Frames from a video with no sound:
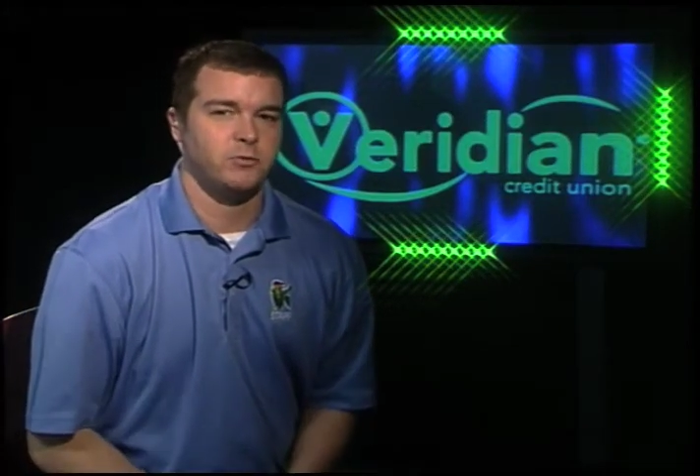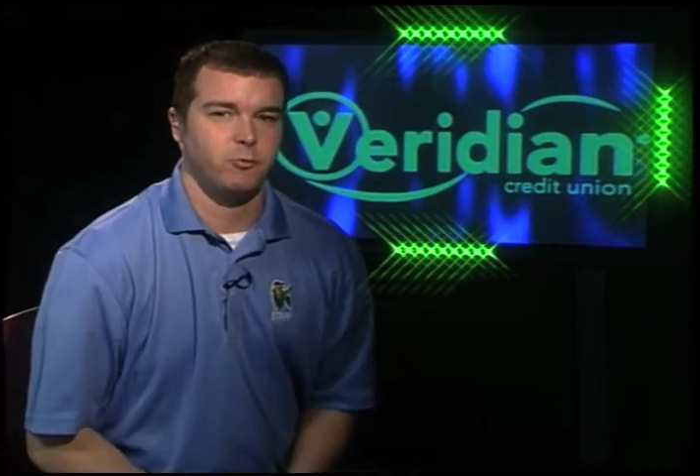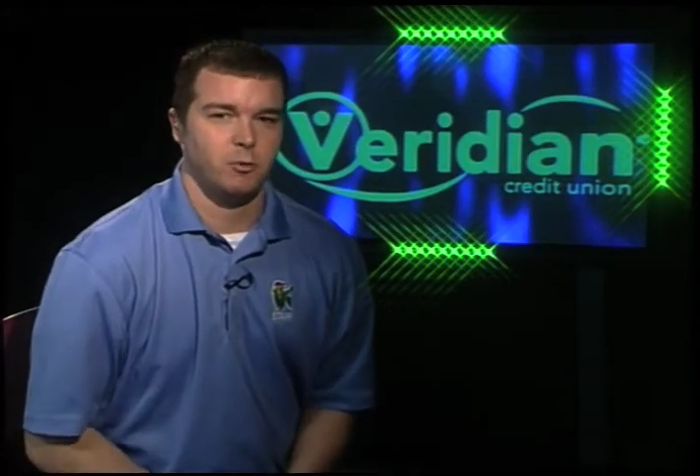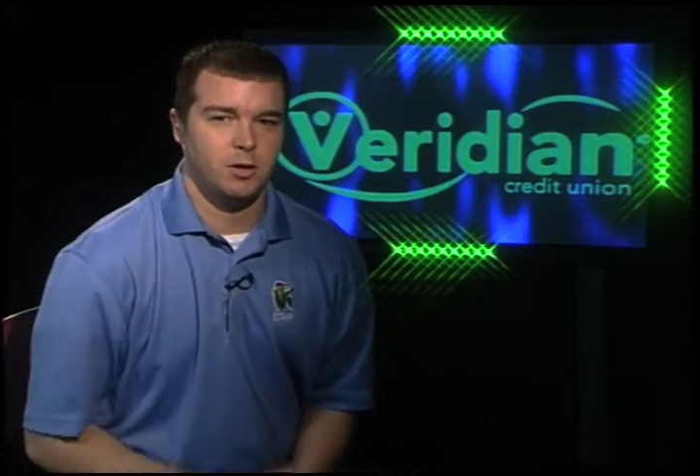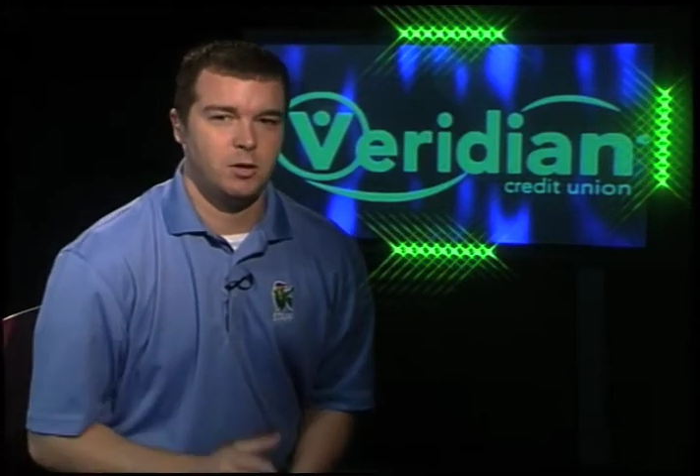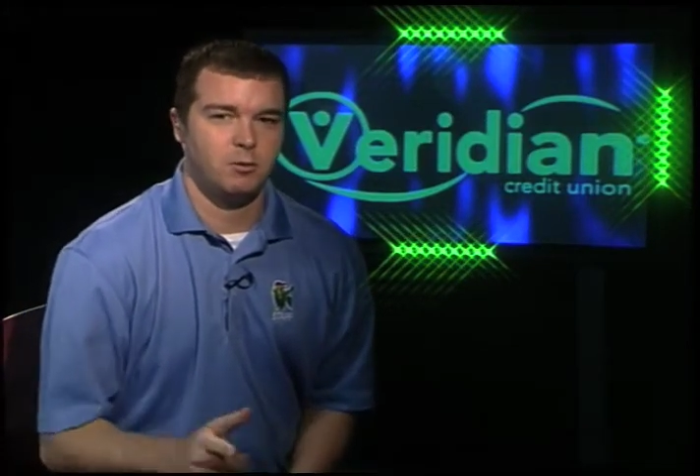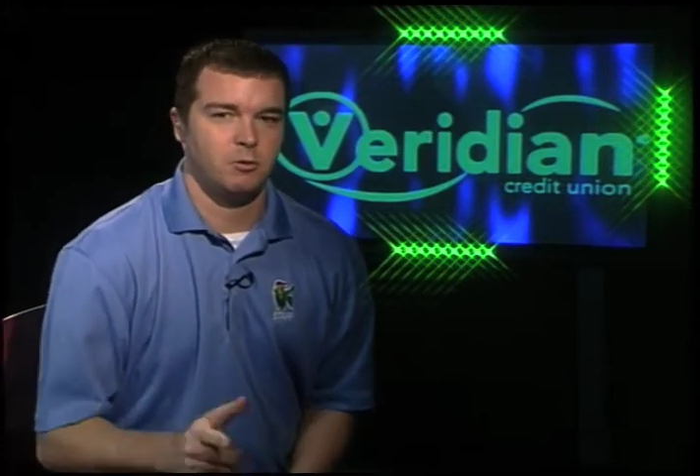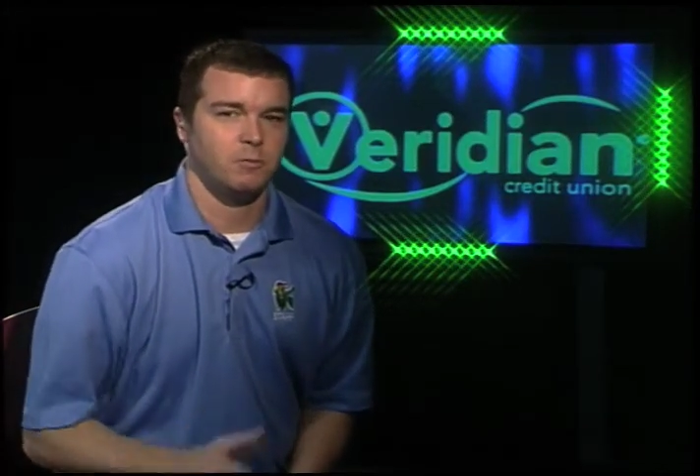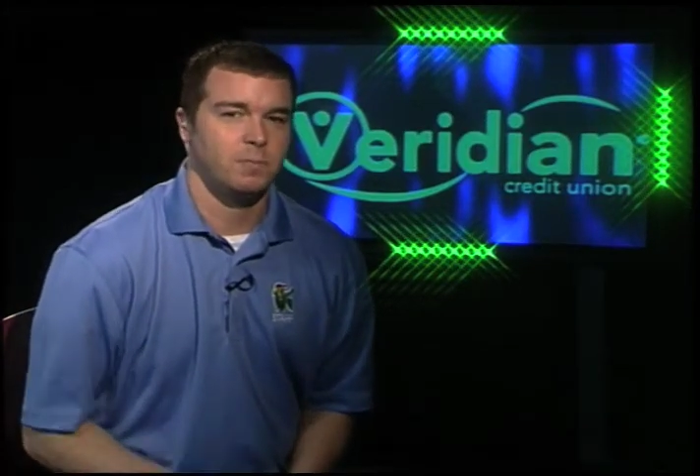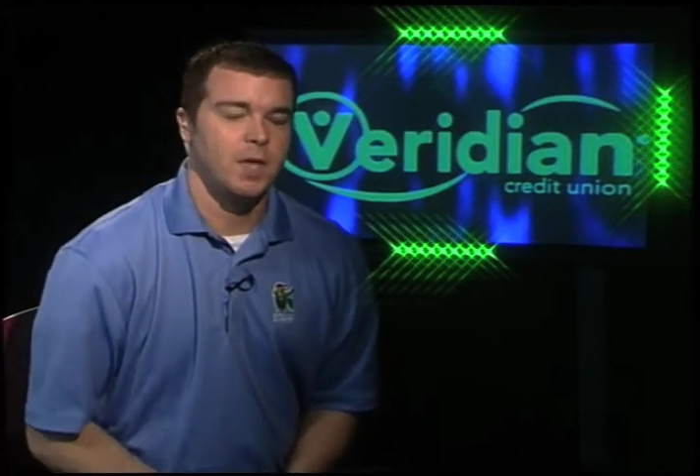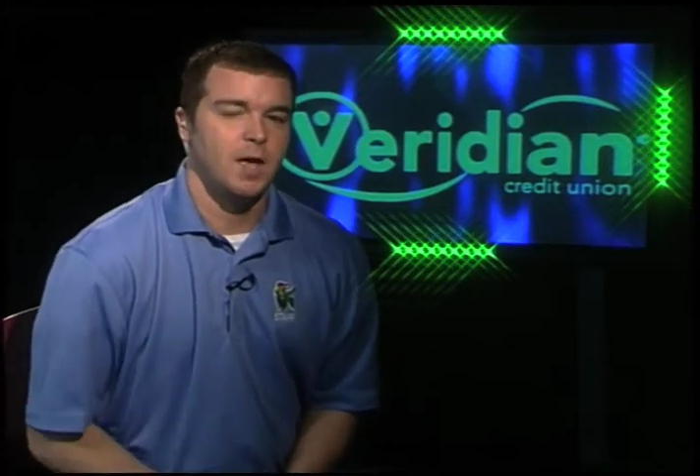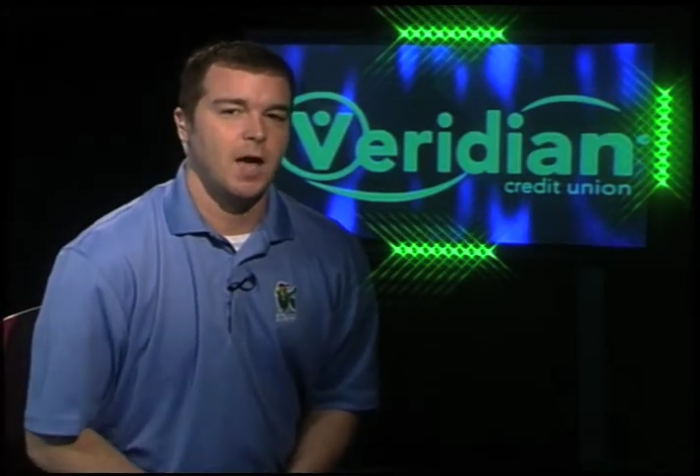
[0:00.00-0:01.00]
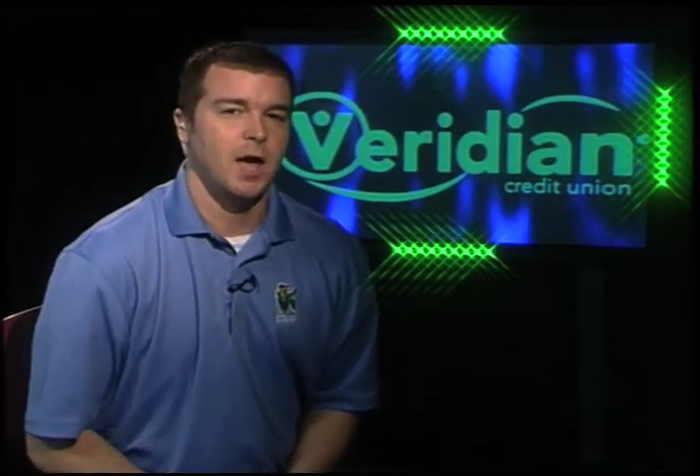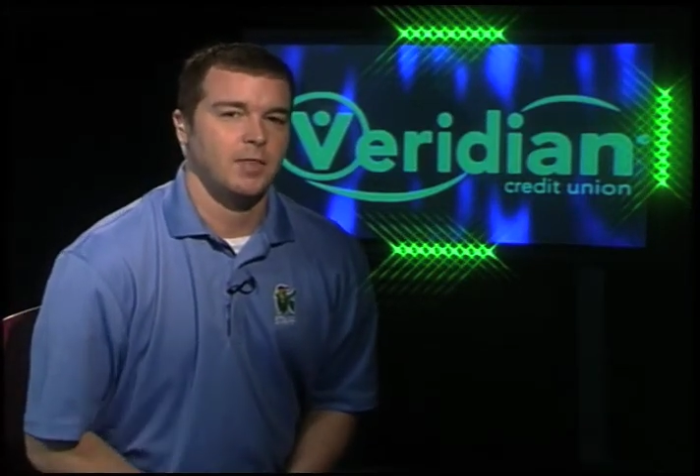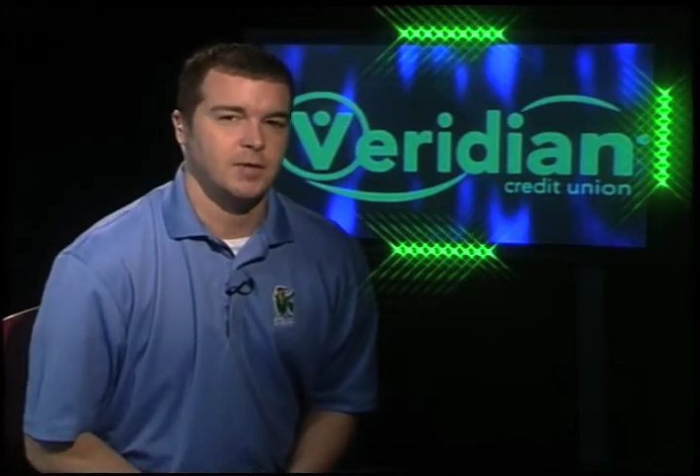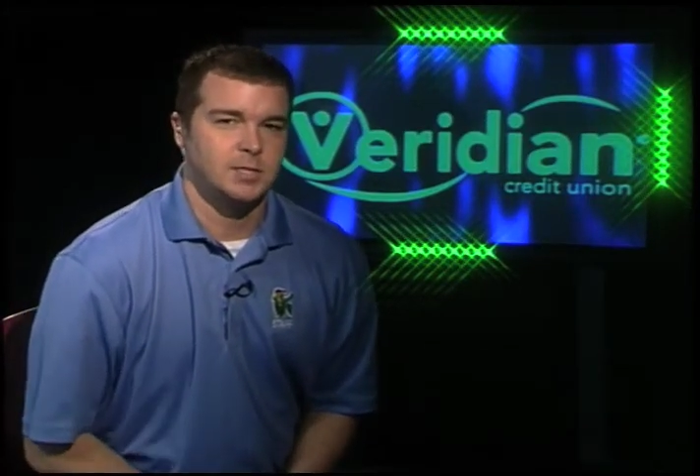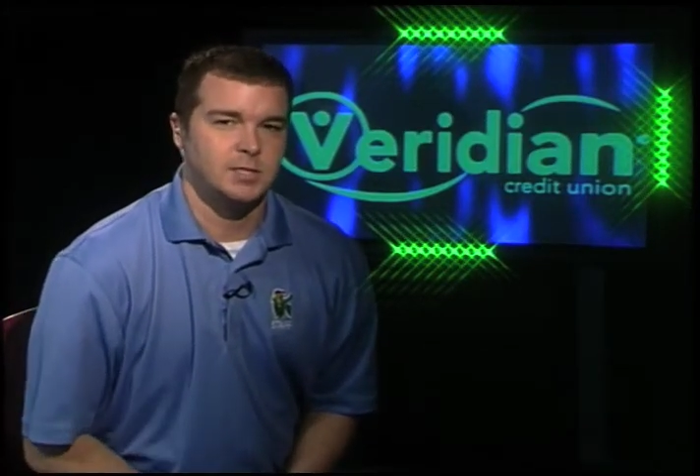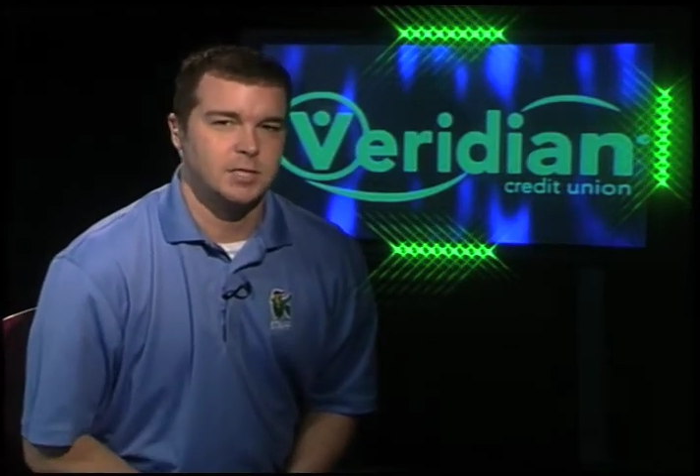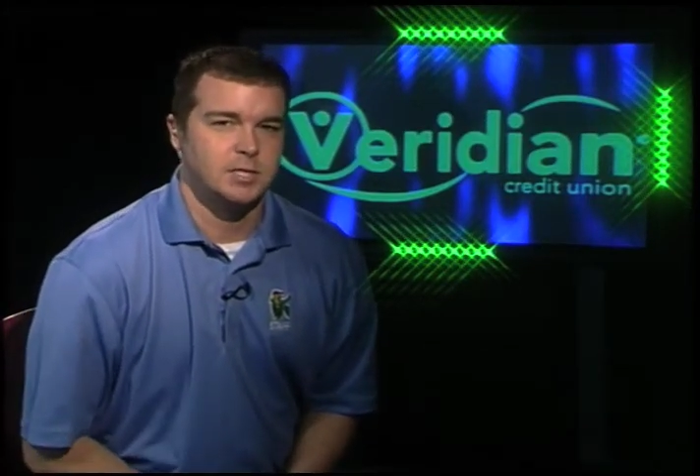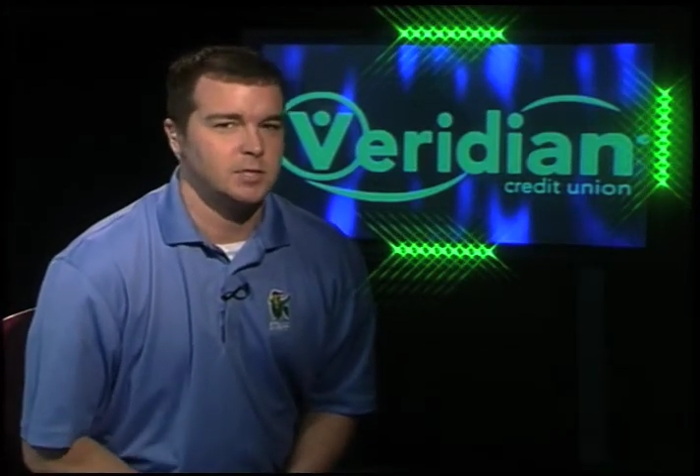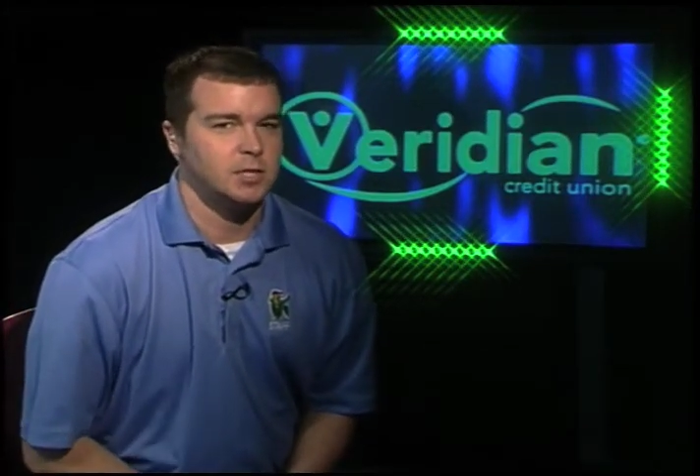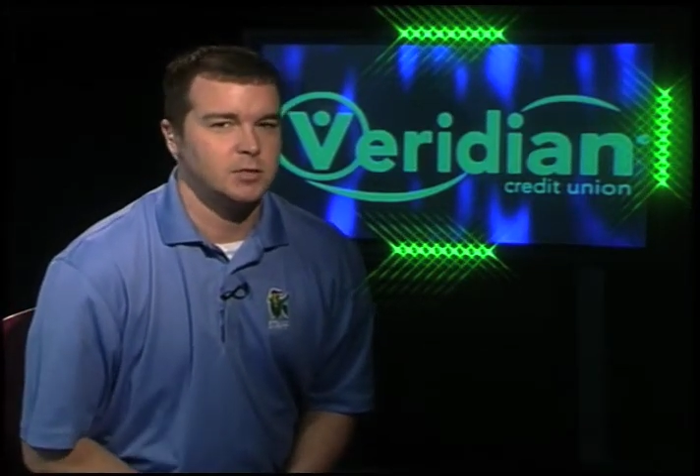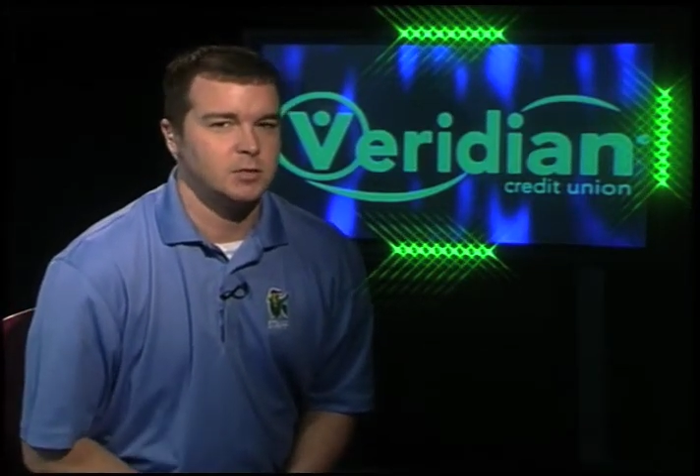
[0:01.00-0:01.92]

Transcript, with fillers: for you uh, this season in